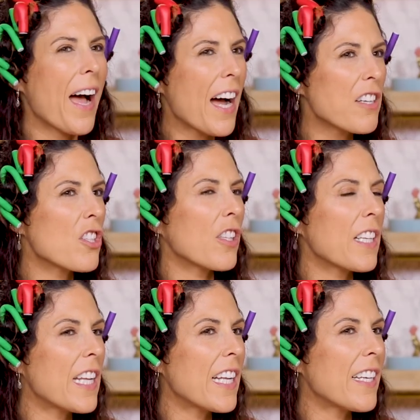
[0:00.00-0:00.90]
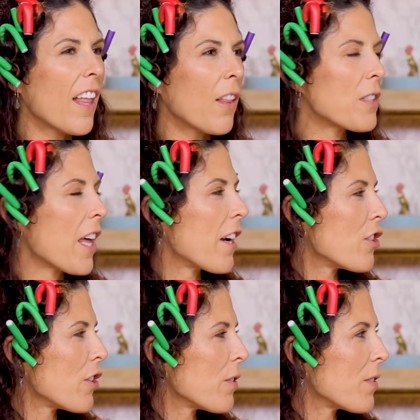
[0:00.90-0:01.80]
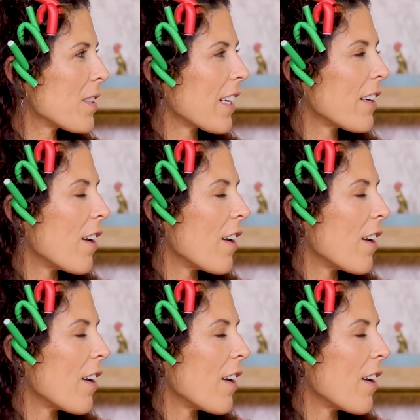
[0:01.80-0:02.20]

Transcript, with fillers: actually need yellow tennis shoes? Like,